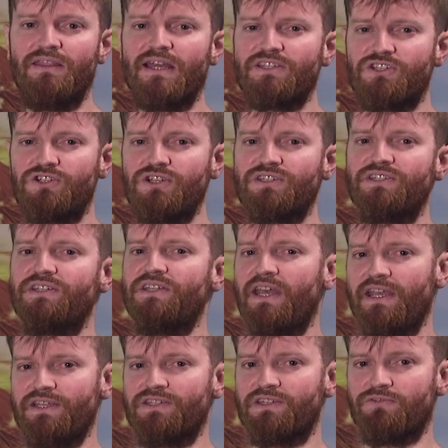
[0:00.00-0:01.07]
That's just a
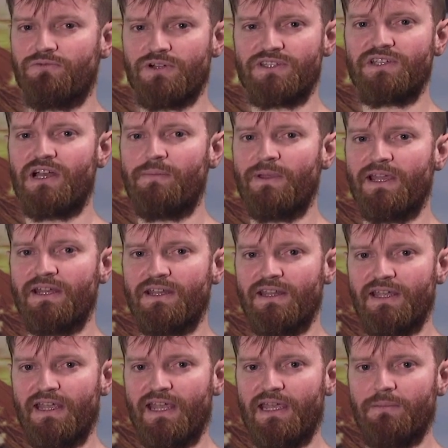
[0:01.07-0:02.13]
taste of what's coming into
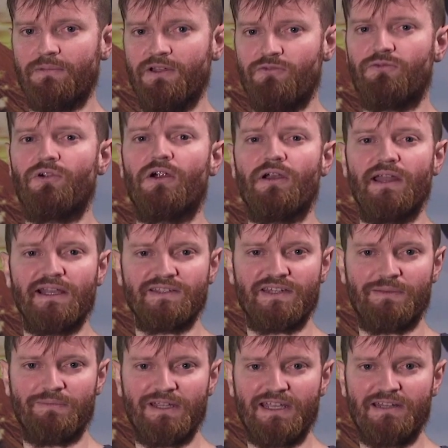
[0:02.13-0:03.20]
the game for our next
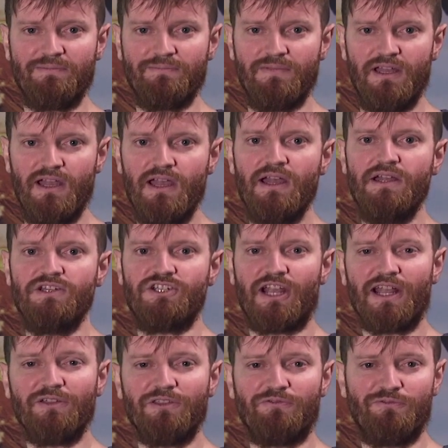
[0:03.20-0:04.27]
update.
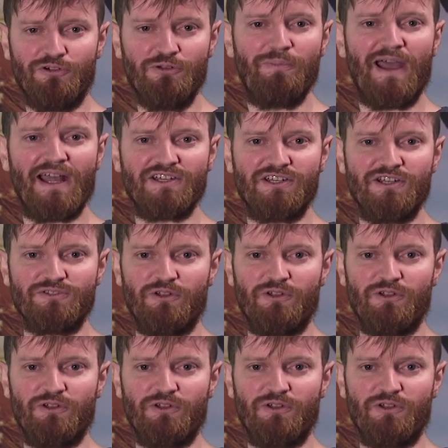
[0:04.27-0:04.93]
Check out the full patch